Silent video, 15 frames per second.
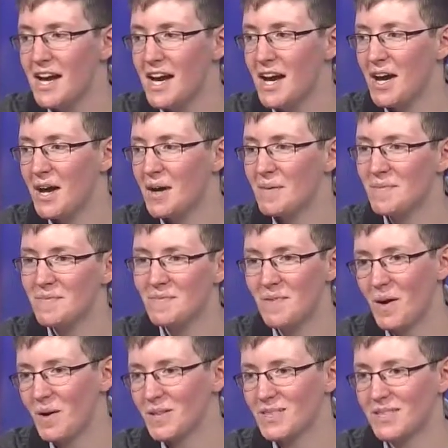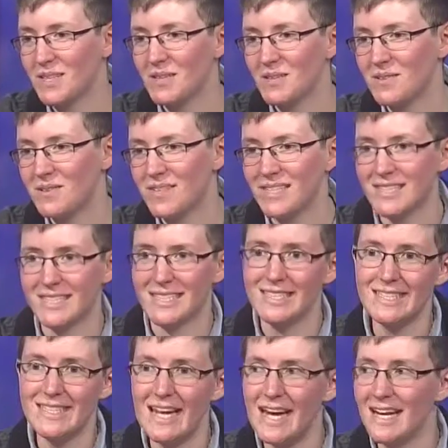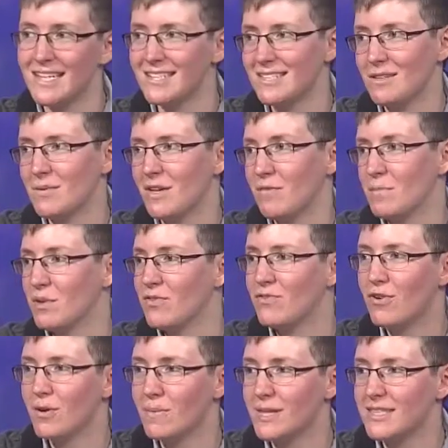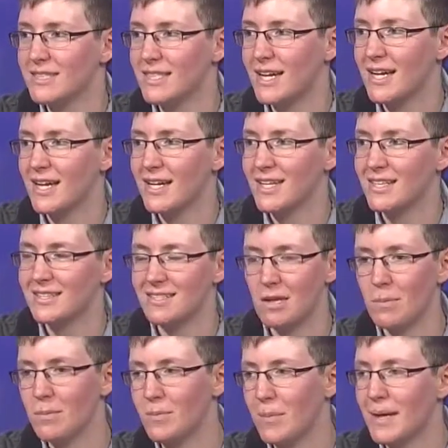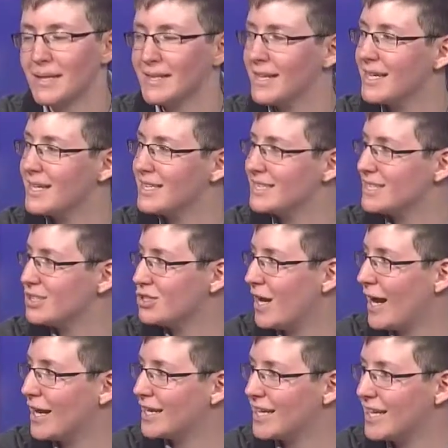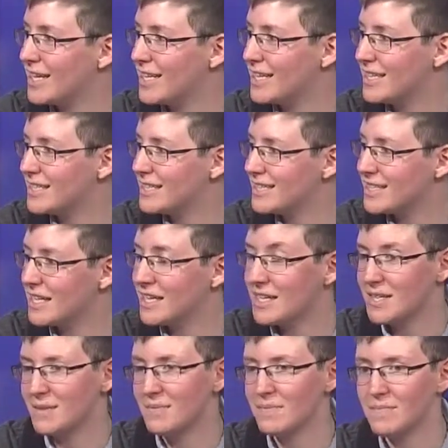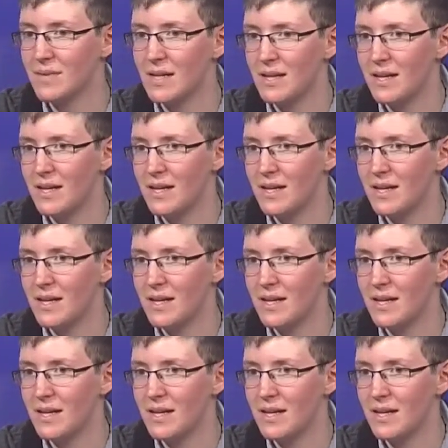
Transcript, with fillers: Um, also, there's a stage, so we have performance nights, open mic nights, drag nights, um,